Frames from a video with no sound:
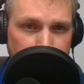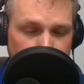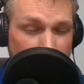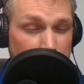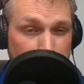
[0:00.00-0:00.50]

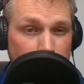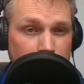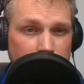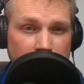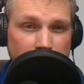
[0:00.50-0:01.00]

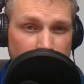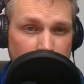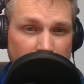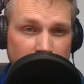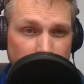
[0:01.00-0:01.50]
people, as some of
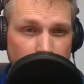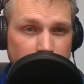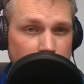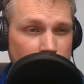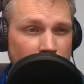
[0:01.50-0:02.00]
my
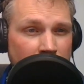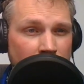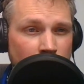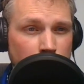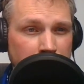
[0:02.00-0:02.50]
students
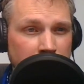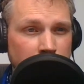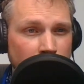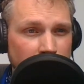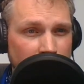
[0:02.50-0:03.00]
were being
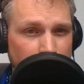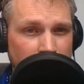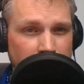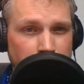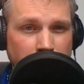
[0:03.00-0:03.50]
called to the
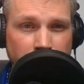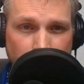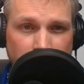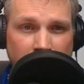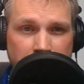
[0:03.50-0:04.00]
ministry
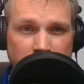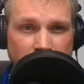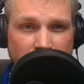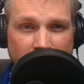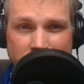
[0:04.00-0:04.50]
full-time as a
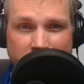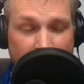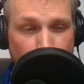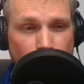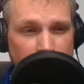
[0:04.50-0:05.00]
vocation, I
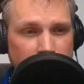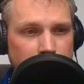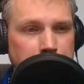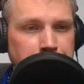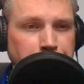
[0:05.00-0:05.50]
wasn't.
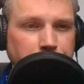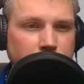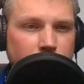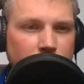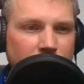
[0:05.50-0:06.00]

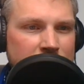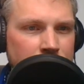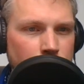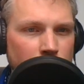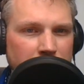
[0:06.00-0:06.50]
And
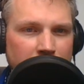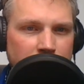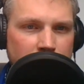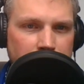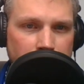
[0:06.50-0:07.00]
so I began
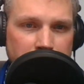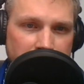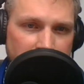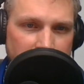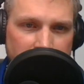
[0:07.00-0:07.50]
to search, and
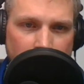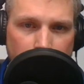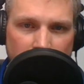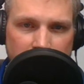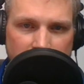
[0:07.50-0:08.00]
this is
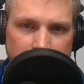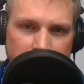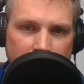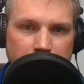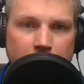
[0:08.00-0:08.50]
about the same
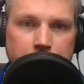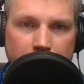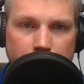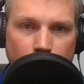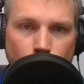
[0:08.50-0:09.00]
time that I met
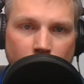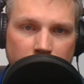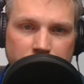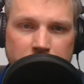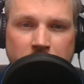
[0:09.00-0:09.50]
my
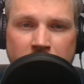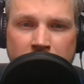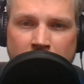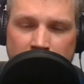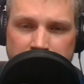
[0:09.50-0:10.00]
wife, and
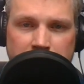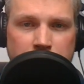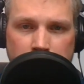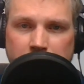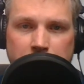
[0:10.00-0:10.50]
she
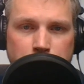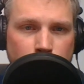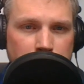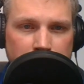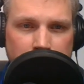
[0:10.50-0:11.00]
was on
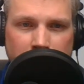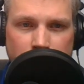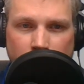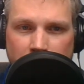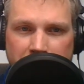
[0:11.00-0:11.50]
board with me as
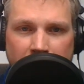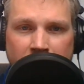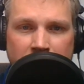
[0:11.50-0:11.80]
well, that